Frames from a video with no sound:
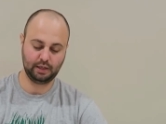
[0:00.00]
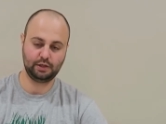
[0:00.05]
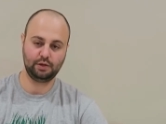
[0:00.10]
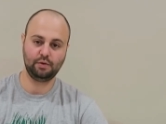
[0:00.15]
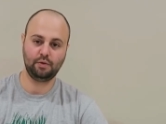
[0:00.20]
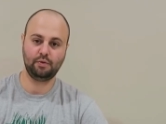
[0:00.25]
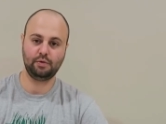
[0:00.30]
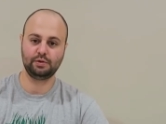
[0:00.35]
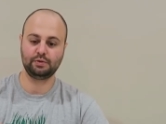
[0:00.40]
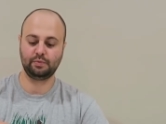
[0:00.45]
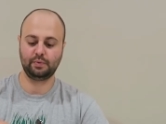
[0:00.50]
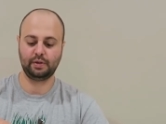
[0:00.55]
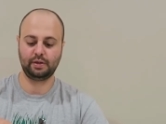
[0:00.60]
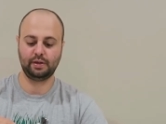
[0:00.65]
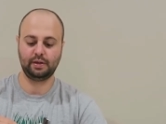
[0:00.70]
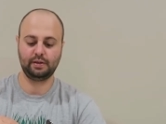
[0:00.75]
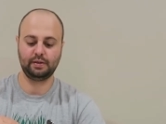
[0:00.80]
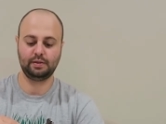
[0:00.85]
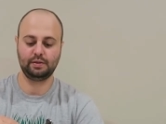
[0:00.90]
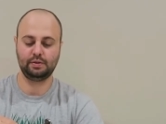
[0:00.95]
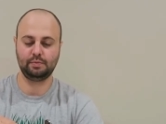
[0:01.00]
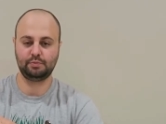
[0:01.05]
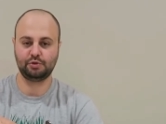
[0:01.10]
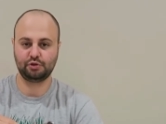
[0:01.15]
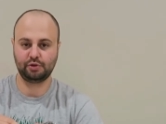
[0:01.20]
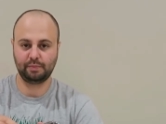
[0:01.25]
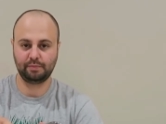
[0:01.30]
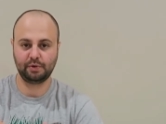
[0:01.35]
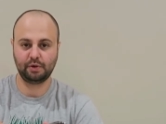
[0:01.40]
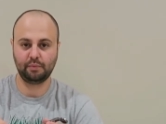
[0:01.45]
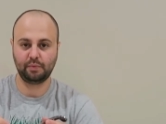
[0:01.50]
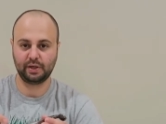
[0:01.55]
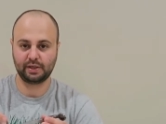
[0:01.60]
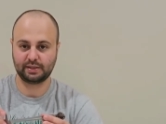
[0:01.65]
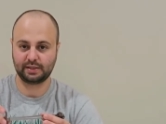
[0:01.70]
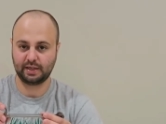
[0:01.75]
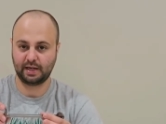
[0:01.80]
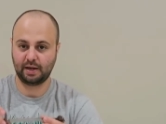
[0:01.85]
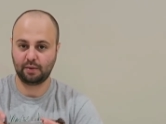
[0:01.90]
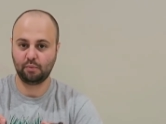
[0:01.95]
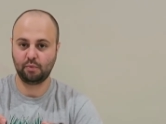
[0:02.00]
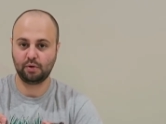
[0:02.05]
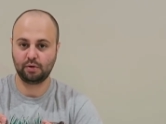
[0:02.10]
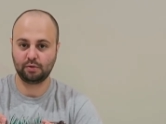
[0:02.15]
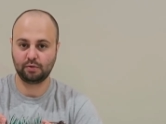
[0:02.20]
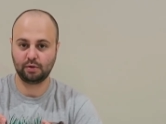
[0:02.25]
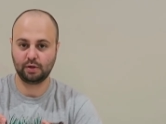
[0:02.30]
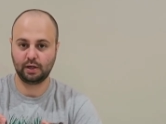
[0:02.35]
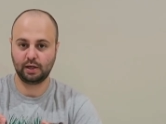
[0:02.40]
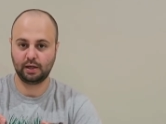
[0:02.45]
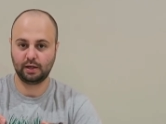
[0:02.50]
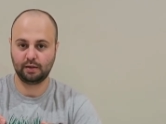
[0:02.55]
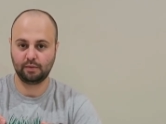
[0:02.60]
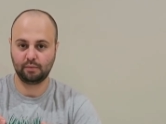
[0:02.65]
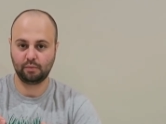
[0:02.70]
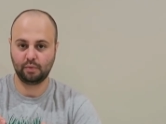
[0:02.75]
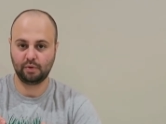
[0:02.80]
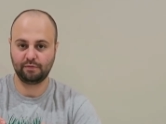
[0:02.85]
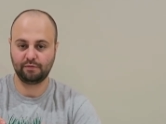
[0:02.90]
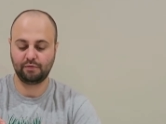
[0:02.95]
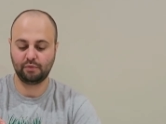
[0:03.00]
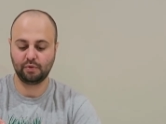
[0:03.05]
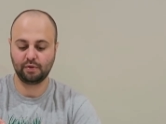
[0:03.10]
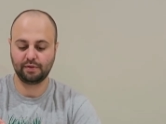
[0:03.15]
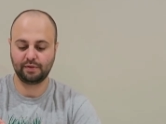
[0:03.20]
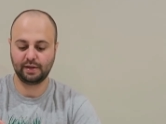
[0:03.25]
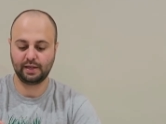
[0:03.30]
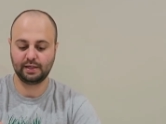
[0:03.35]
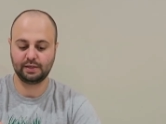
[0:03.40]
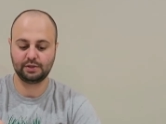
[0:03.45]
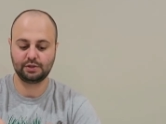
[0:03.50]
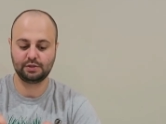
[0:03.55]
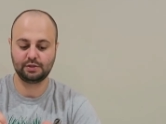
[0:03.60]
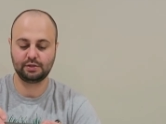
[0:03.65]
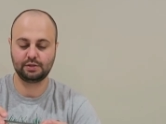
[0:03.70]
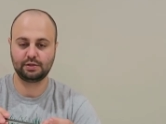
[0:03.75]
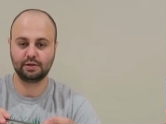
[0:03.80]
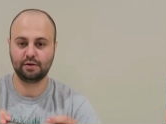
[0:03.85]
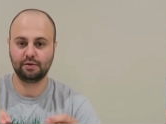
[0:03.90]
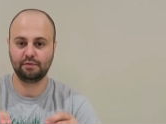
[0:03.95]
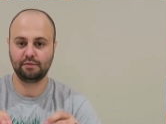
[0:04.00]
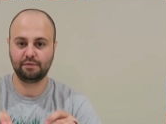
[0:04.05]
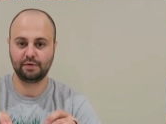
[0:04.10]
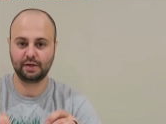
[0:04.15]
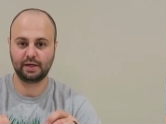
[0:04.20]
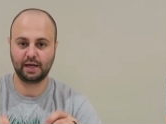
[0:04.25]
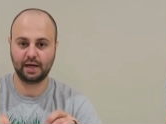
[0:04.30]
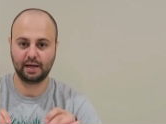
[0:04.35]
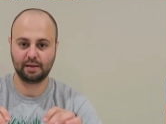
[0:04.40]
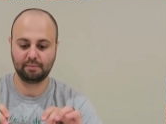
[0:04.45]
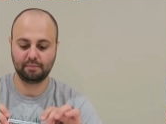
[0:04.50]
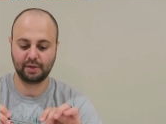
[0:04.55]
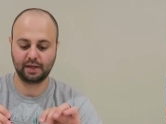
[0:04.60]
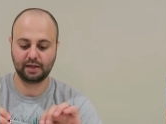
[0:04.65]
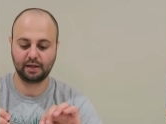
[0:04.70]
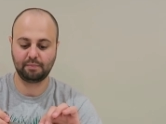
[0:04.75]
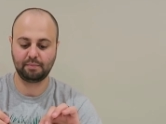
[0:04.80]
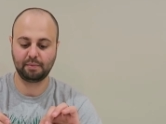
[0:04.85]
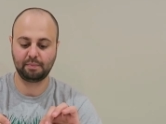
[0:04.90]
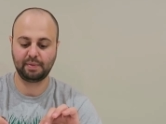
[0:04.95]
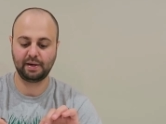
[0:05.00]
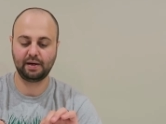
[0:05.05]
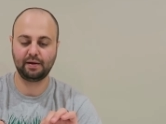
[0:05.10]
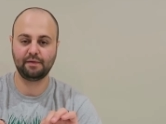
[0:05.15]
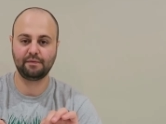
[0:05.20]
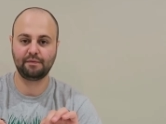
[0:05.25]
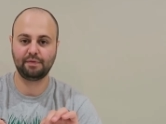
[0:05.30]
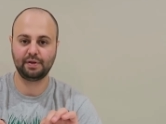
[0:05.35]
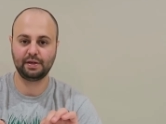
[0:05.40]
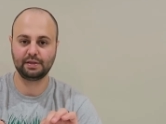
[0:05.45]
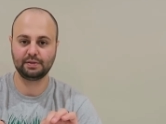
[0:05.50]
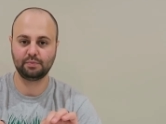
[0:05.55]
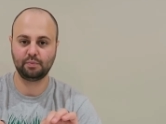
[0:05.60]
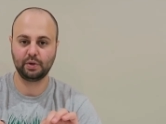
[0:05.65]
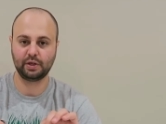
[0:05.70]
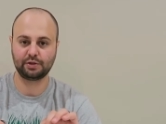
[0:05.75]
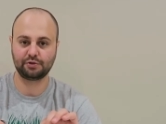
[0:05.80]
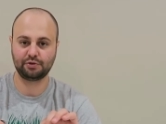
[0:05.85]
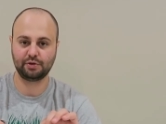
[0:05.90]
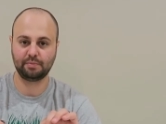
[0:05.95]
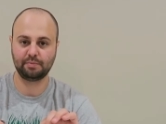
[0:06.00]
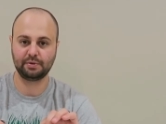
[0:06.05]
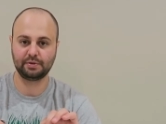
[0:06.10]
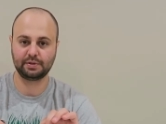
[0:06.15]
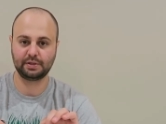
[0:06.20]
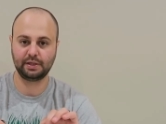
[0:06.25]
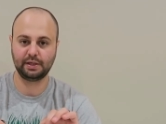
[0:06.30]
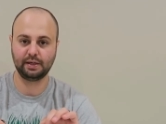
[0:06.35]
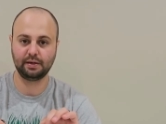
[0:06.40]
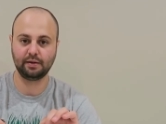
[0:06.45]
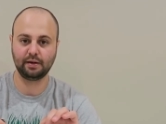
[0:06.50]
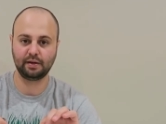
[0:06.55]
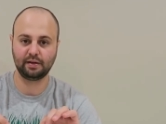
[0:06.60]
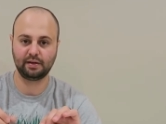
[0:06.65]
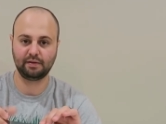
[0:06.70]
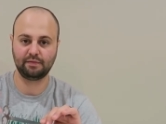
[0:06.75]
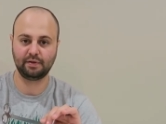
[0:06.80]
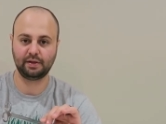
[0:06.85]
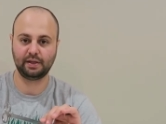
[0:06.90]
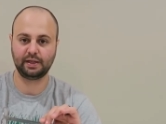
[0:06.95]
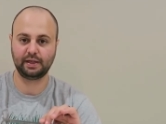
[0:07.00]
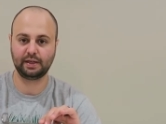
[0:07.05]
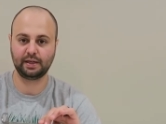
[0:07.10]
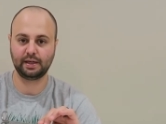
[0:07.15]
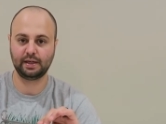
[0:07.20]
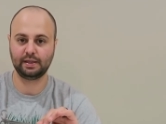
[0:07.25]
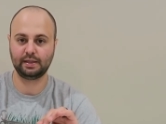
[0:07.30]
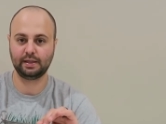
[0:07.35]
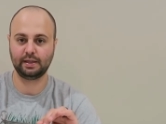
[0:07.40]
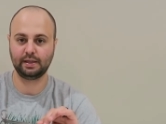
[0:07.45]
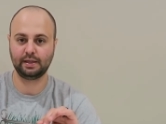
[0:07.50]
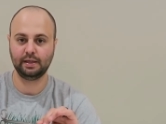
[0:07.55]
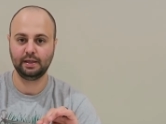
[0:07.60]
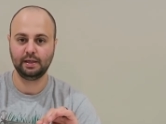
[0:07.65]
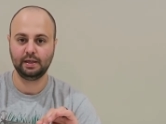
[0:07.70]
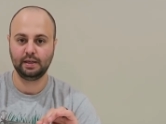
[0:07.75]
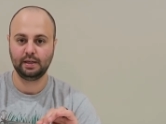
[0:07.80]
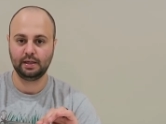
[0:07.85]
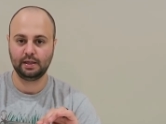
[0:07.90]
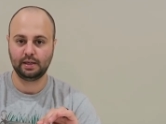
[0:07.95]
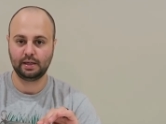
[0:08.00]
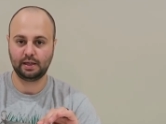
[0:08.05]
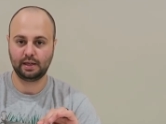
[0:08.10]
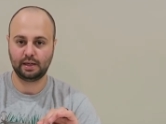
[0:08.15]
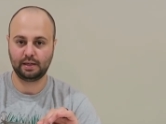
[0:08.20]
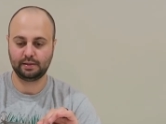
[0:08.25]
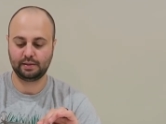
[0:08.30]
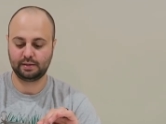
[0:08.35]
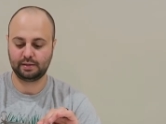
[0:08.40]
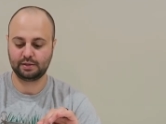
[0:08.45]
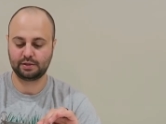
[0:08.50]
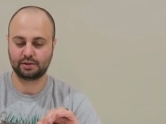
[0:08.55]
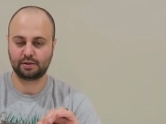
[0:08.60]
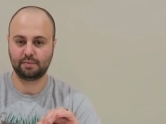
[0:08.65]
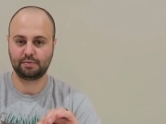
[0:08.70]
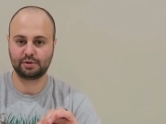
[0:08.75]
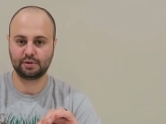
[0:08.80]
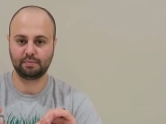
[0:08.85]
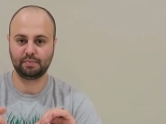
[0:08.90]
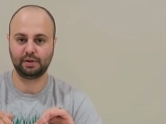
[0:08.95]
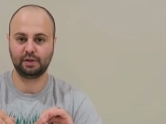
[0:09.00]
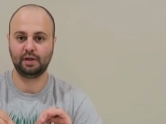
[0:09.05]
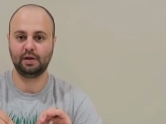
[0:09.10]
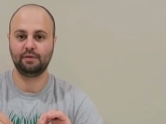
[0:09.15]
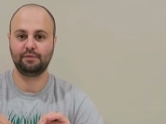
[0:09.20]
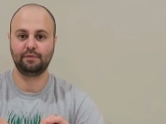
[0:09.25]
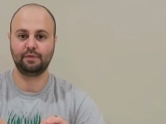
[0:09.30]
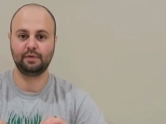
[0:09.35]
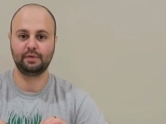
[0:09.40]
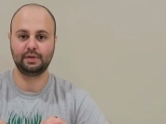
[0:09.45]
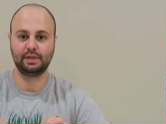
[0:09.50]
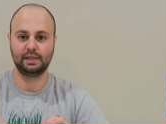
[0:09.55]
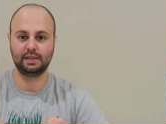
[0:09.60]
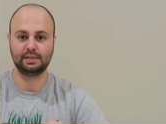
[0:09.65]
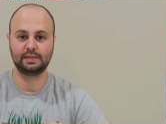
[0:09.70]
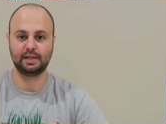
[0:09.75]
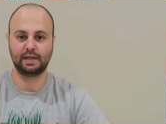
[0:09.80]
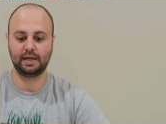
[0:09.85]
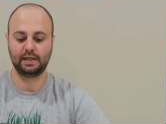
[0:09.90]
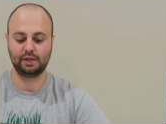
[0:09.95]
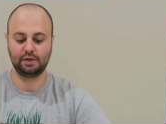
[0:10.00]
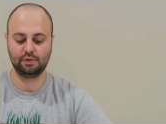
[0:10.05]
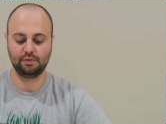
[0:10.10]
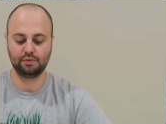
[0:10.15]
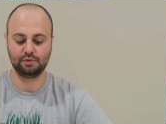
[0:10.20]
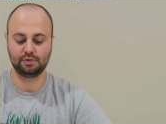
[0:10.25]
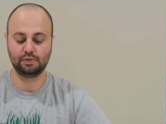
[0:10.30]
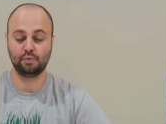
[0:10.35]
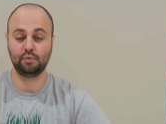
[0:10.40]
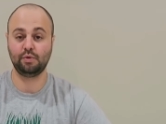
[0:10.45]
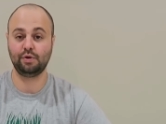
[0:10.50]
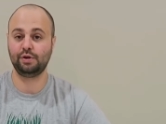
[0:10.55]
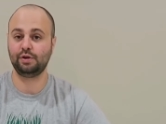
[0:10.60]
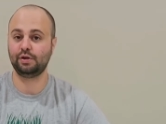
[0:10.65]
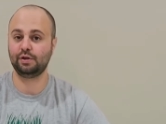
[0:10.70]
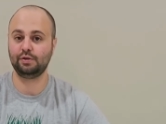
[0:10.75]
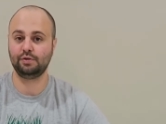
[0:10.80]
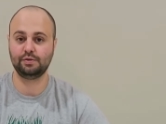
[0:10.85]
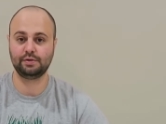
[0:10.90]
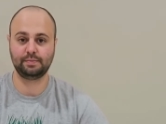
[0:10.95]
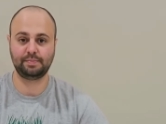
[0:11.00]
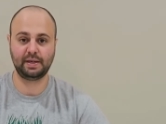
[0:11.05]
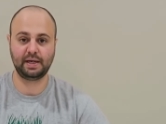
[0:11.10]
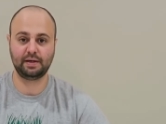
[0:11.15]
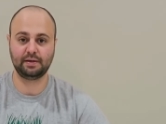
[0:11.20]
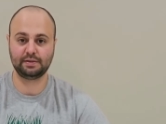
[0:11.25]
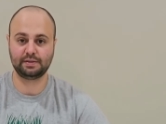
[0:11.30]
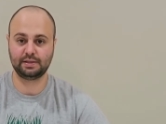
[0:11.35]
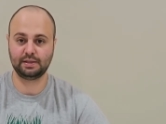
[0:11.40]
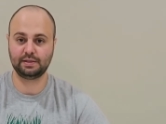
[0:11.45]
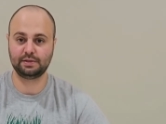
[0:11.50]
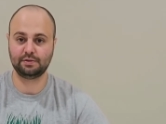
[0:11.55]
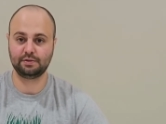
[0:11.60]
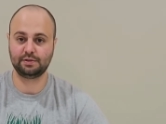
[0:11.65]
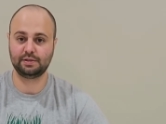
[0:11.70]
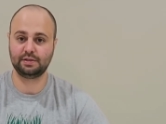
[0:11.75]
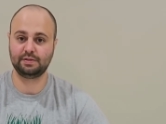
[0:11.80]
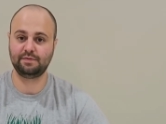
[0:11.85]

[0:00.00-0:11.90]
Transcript: You always want to trim your wicks to that 1/4 inch. So if you can, pick up a pair of these wick trimmers here. I'll leave a link in the description below for these that I use, or you can use a pair of scissors.